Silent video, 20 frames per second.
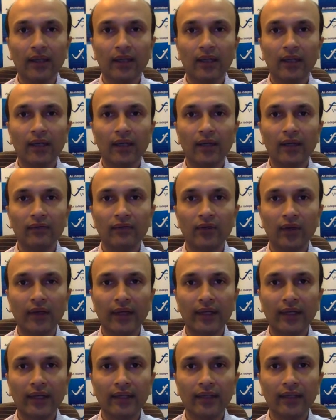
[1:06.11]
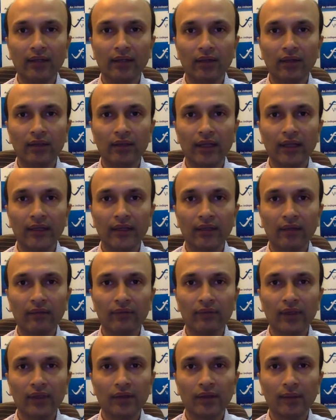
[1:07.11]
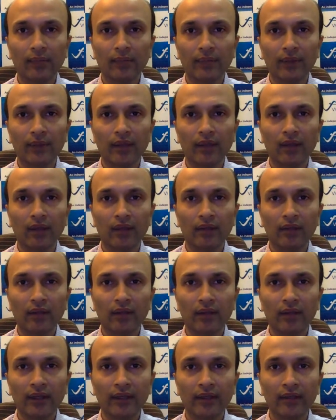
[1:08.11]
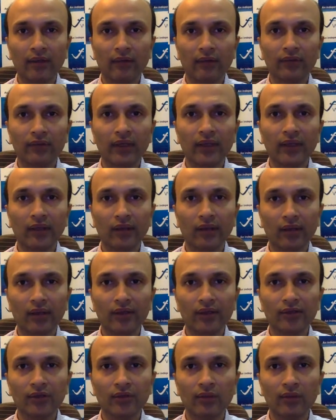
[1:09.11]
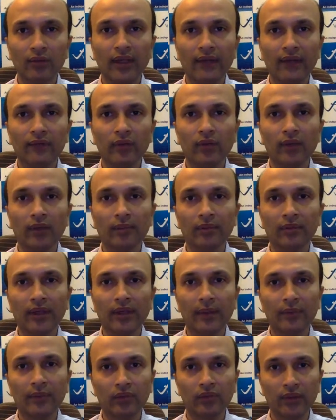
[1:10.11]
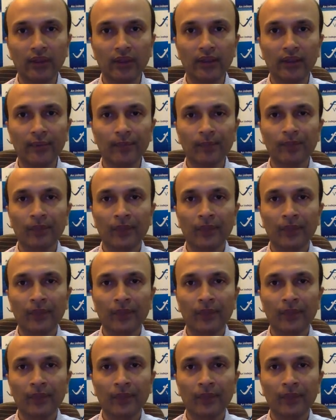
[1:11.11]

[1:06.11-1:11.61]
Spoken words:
For acting on any of this on any of the research, you will have to subscribe to the